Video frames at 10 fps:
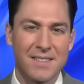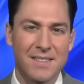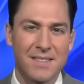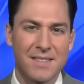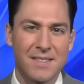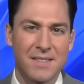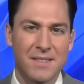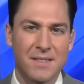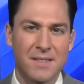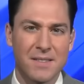
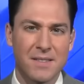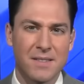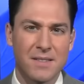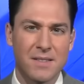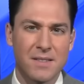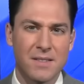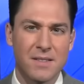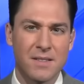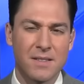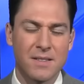
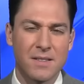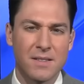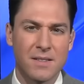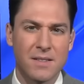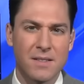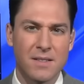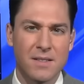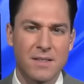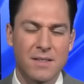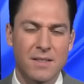
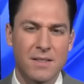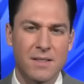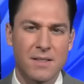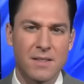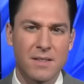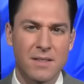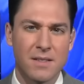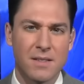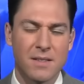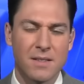
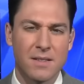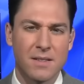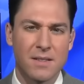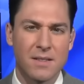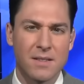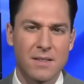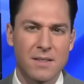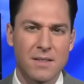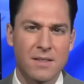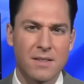
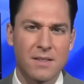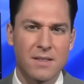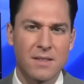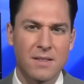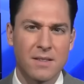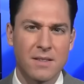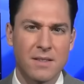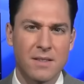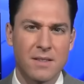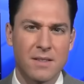
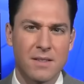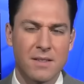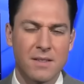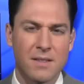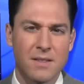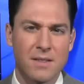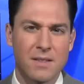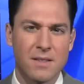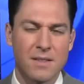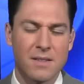
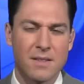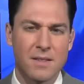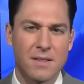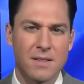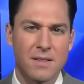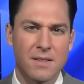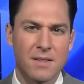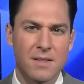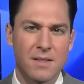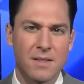(silent)